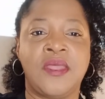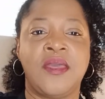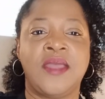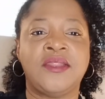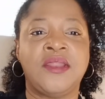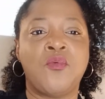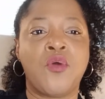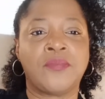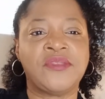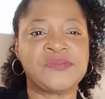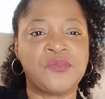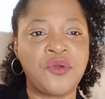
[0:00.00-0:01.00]
And then I woke up
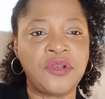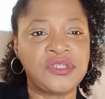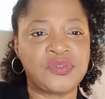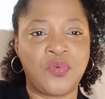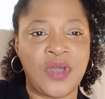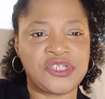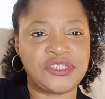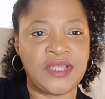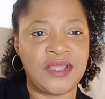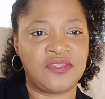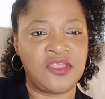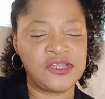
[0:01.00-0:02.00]
this morning to watch it,
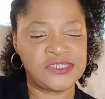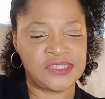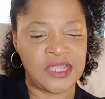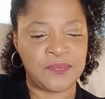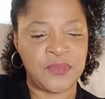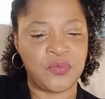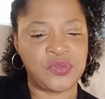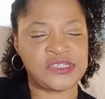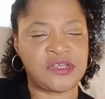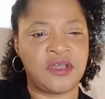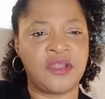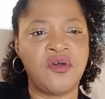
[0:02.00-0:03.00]
and their segment was
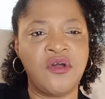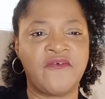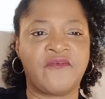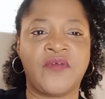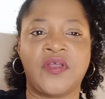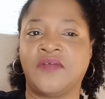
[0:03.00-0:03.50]
cut off.